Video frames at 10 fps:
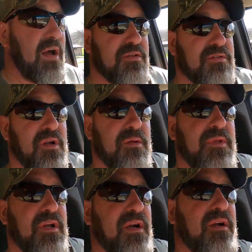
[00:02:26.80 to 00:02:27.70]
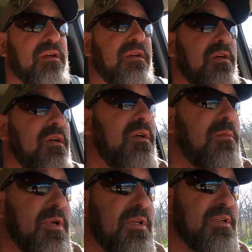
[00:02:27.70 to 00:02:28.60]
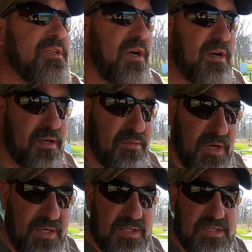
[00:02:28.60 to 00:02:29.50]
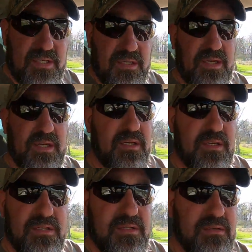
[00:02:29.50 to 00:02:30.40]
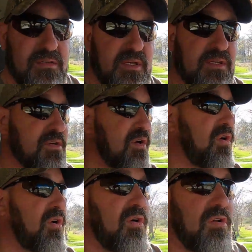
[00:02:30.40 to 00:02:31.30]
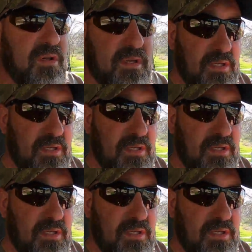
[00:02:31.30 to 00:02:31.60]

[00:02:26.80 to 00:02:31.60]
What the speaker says: house right up there, but in this area right next to the lake, it's all